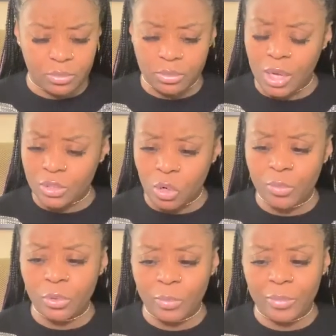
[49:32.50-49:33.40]

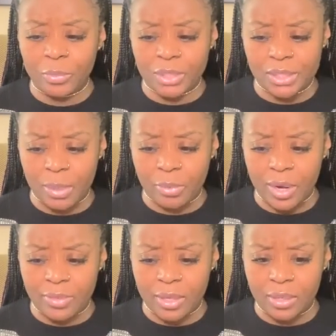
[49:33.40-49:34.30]
October, November, December,
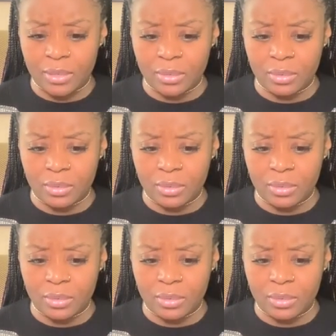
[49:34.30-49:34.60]
I think.